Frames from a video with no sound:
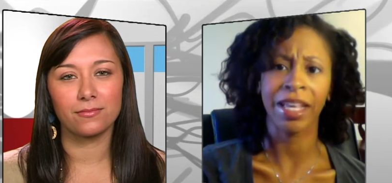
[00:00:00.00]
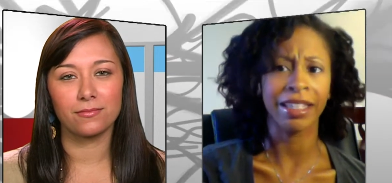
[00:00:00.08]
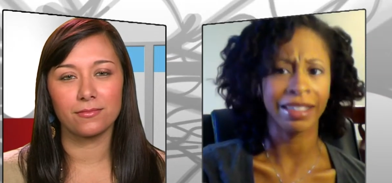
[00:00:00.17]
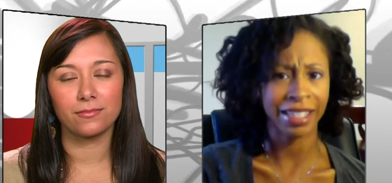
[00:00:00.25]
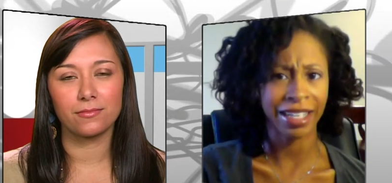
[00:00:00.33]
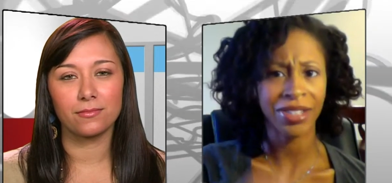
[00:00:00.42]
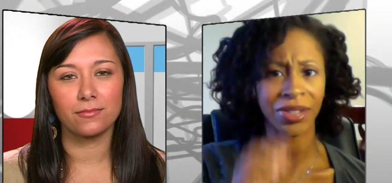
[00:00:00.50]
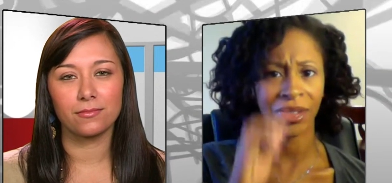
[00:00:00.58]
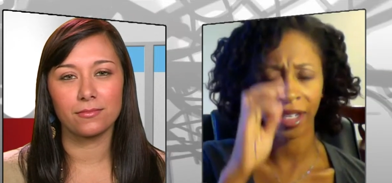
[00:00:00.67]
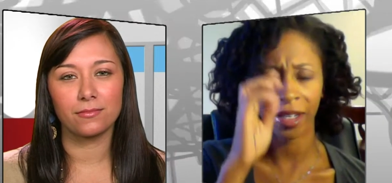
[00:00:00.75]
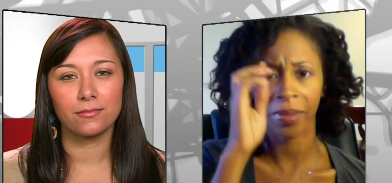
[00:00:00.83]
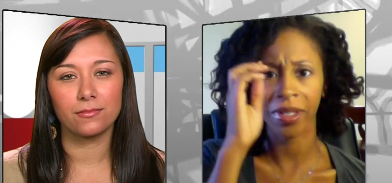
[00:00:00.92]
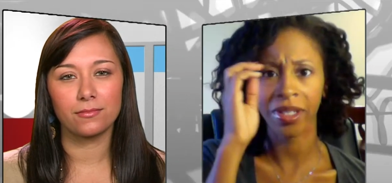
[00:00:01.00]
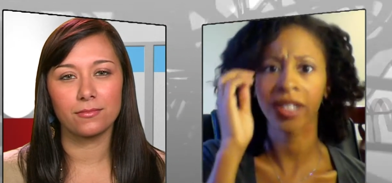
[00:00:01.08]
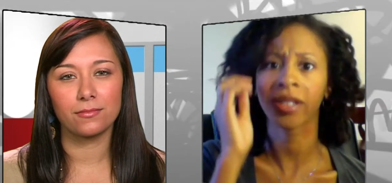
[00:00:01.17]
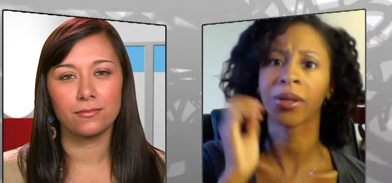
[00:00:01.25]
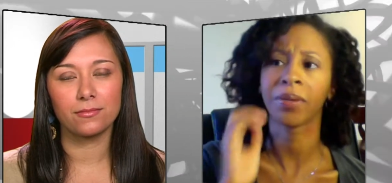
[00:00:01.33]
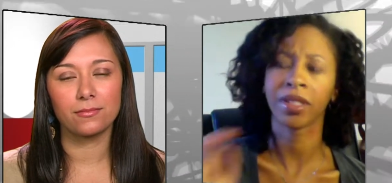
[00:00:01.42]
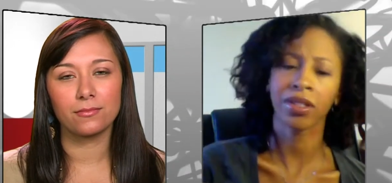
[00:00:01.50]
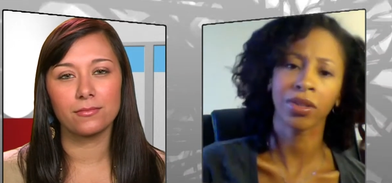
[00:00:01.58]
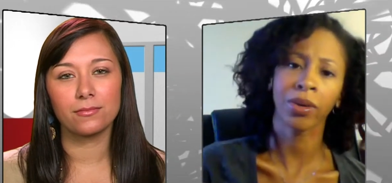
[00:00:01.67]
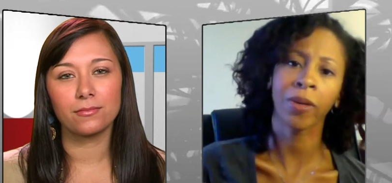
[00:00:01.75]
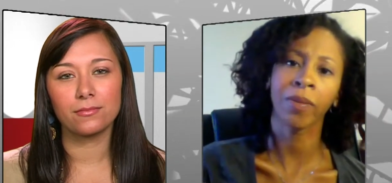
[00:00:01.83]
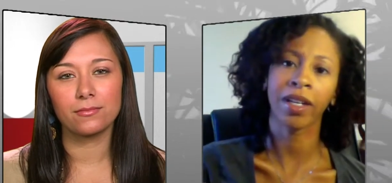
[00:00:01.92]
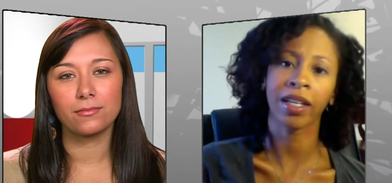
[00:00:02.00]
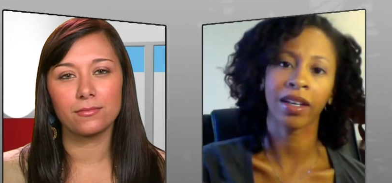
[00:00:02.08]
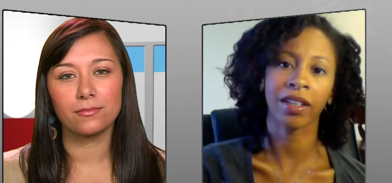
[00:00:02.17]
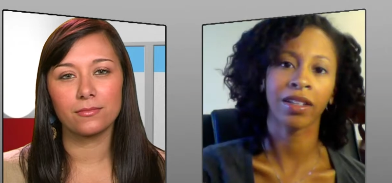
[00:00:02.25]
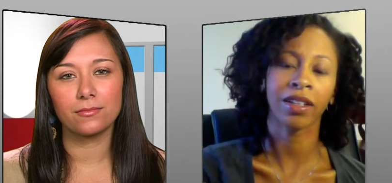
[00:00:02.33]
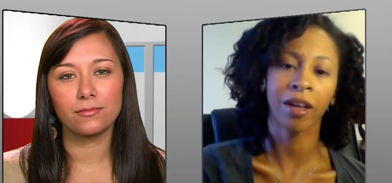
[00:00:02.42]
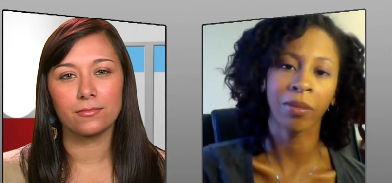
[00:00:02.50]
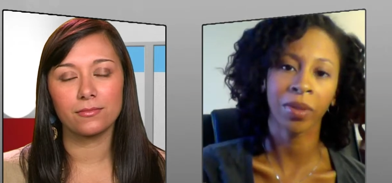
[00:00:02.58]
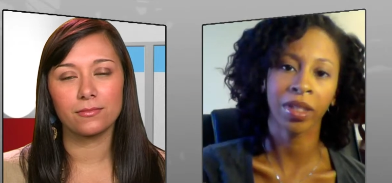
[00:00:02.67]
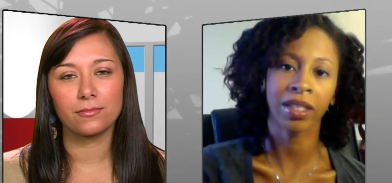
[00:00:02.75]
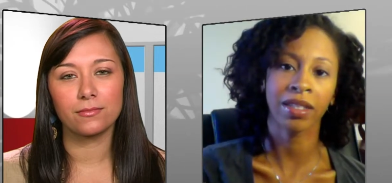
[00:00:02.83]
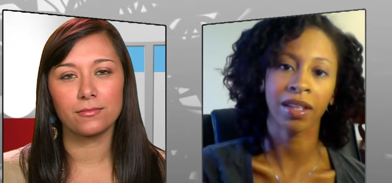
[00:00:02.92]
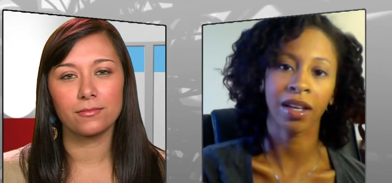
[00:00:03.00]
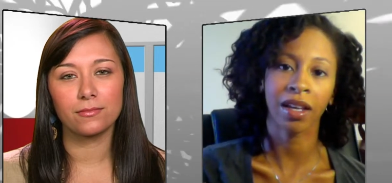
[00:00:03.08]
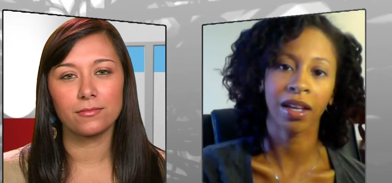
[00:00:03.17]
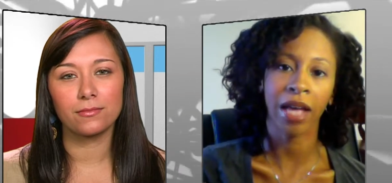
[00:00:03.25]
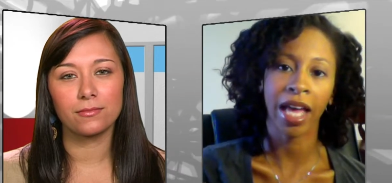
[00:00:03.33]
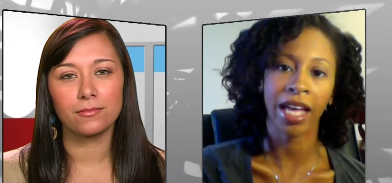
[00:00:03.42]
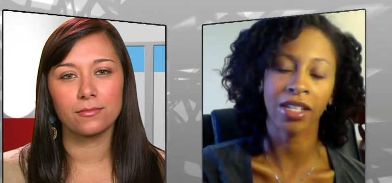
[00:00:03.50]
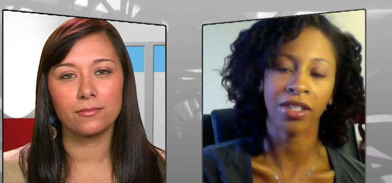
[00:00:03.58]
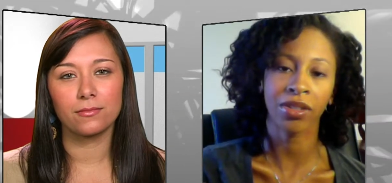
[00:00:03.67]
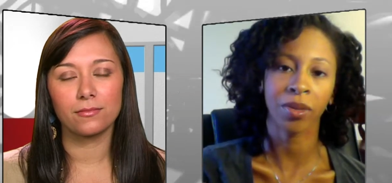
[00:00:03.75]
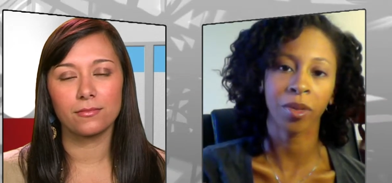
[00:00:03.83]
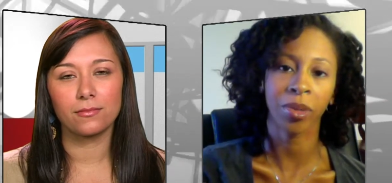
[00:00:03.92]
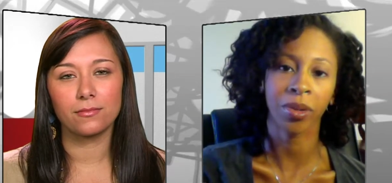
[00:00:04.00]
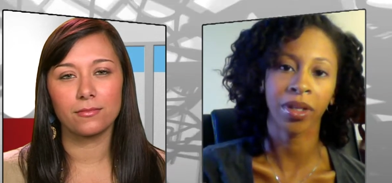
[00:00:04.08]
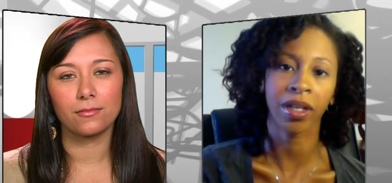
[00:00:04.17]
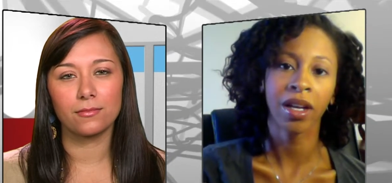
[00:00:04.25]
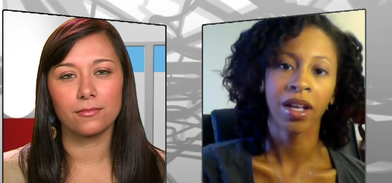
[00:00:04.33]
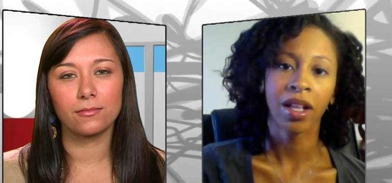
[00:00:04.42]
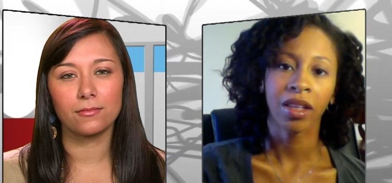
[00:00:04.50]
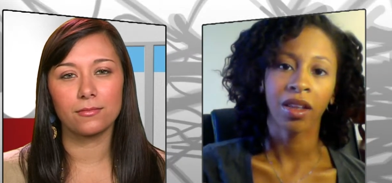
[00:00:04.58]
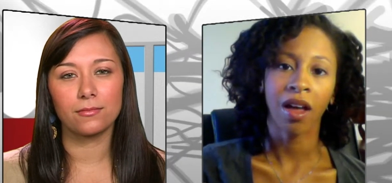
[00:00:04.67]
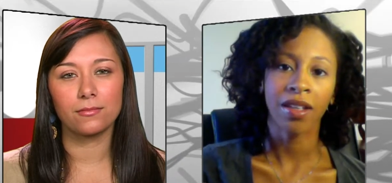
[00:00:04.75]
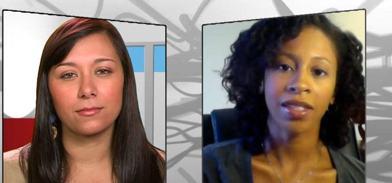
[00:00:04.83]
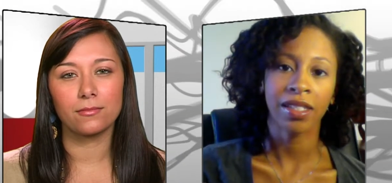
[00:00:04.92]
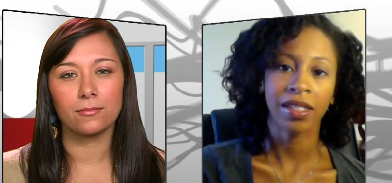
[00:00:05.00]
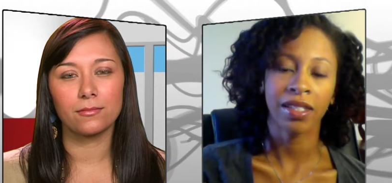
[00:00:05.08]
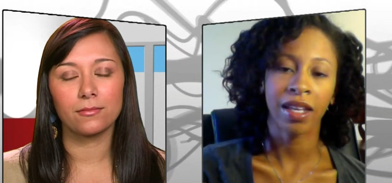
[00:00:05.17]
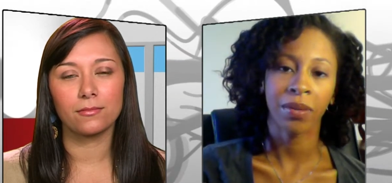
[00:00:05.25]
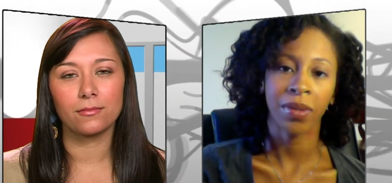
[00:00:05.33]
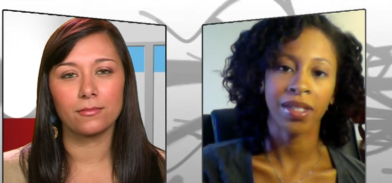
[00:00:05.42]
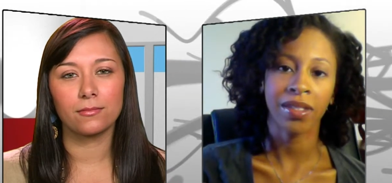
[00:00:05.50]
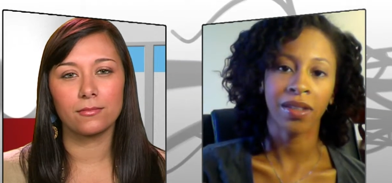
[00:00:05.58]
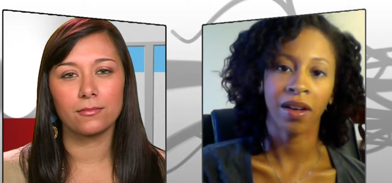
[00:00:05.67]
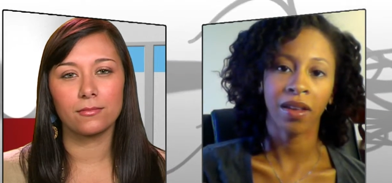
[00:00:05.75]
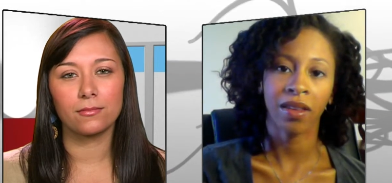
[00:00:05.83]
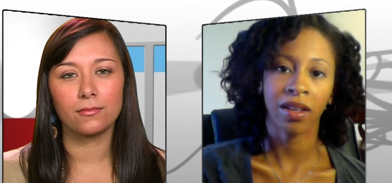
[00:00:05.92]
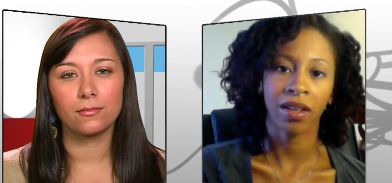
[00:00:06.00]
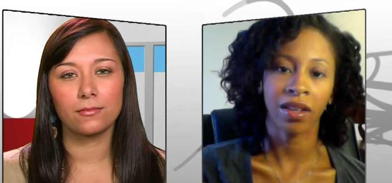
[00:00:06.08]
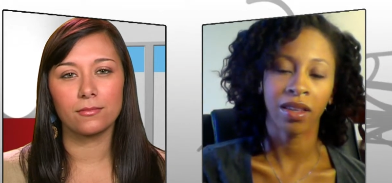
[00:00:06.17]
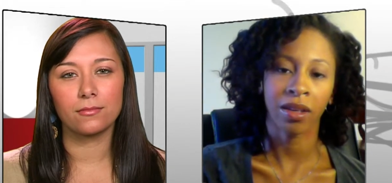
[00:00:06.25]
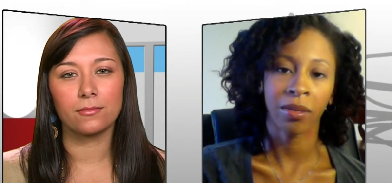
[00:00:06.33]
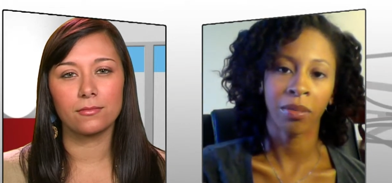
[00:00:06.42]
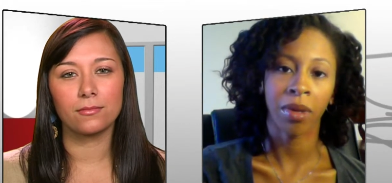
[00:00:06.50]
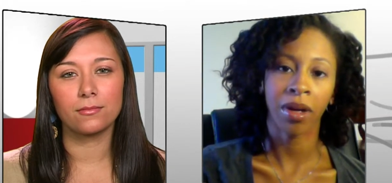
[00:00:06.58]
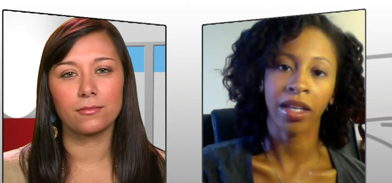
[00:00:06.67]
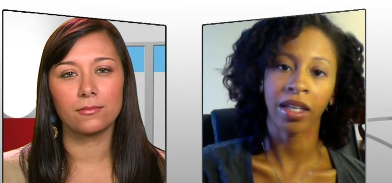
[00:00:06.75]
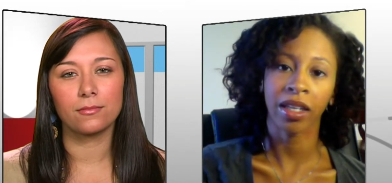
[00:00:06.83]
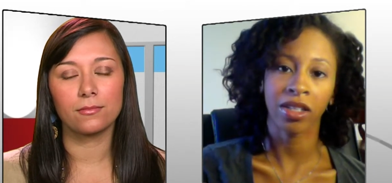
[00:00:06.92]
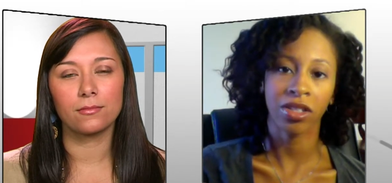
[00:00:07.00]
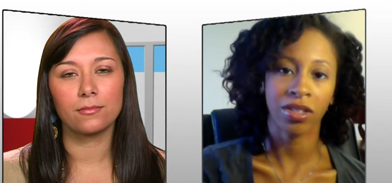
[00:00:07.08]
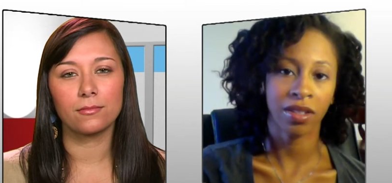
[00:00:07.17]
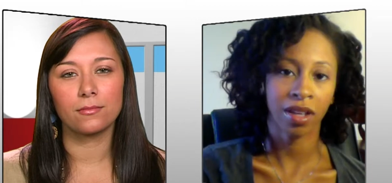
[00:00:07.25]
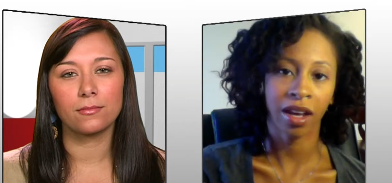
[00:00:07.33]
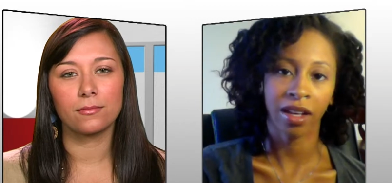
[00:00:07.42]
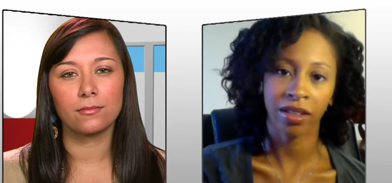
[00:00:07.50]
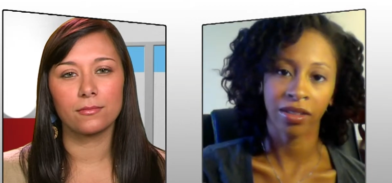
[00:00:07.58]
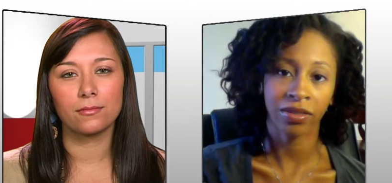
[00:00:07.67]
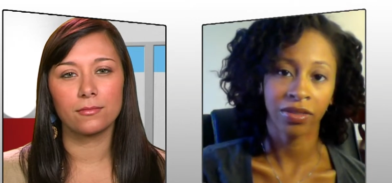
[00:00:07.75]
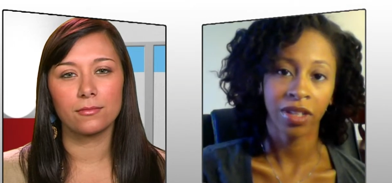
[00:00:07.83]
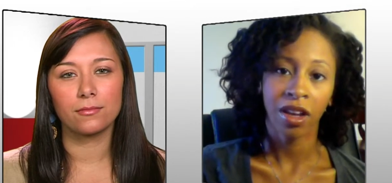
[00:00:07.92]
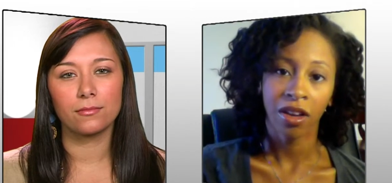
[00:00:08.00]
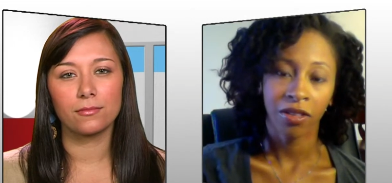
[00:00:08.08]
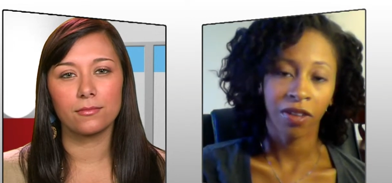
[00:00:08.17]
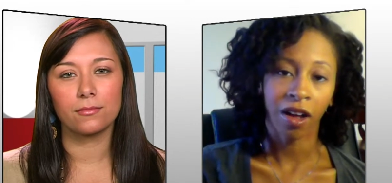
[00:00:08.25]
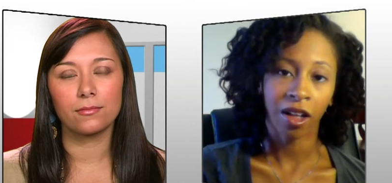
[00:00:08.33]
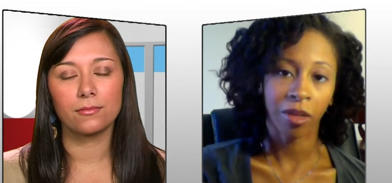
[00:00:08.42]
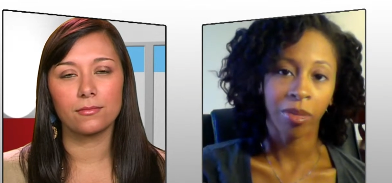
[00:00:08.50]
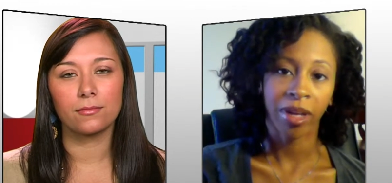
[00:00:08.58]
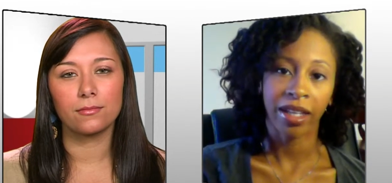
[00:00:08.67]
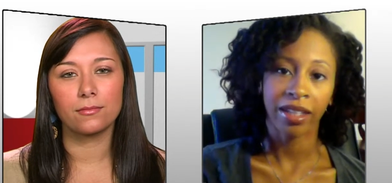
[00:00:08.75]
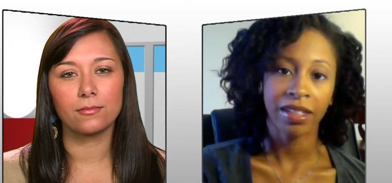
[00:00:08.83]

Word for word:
Speaker 1: yesterday in particular, when so many other companies uh, had to report losses, and we saw the, the market just kind of fall by